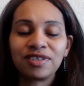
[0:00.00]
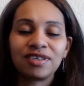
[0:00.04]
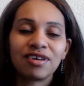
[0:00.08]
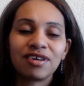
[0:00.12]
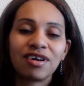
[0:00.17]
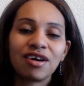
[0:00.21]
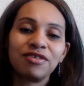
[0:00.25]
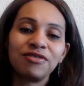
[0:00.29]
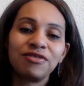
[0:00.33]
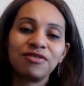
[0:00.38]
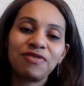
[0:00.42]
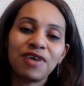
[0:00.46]
the
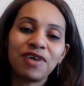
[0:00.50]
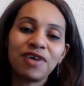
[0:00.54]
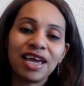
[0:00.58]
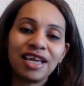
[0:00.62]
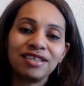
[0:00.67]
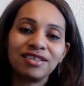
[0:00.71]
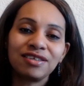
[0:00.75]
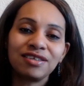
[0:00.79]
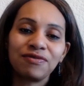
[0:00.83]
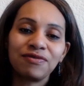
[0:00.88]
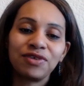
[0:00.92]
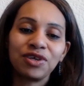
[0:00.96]

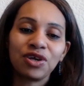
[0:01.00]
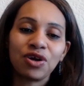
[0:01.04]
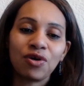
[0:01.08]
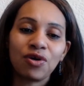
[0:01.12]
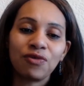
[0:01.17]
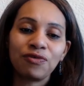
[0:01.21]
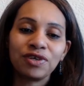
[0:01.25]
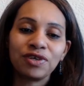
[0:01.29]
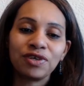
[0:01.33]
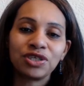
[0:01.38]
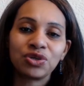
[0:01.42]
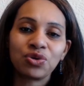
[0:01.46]
confines of the
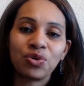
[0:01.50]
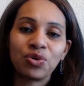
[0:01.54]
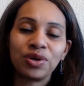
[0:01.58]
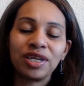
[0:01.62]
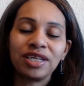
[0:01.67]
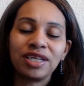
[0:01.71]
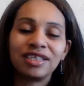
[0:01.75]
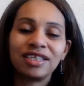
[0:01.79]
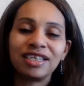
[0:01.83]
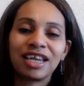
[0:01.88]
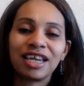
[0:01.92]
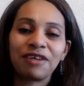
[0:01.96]
office, going
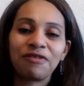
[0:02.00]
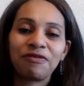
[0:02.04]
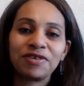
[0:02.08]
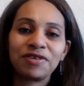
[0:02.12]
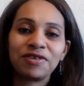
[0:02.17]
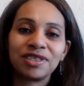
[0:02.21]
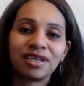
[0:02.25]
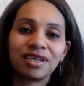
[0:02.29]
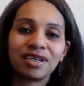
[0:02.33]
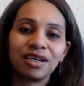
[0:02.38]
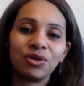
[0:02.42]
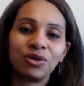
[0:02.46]
into that
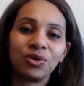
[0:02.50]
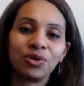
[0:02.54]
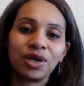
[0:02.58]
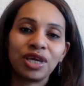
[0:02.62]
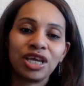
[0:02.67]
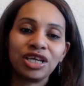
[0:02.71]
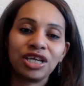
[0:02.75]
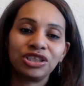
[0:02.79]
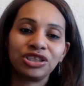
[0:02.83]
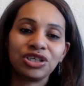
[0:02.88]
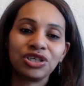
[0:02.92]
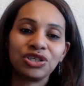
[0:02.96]
physical
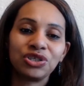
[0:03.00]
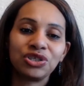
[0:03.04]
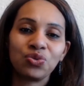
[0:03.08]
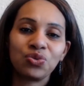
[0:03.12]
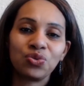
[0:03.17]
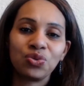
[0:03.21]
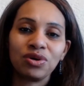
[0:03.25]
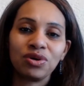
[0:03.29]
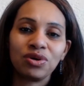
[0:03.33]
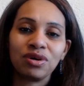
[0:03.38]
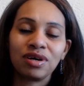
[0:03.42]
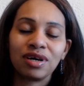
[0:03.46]
location to
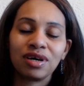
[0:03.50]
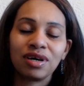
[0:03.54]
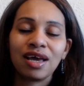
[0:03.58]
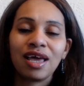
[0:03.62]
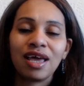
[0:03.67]
work,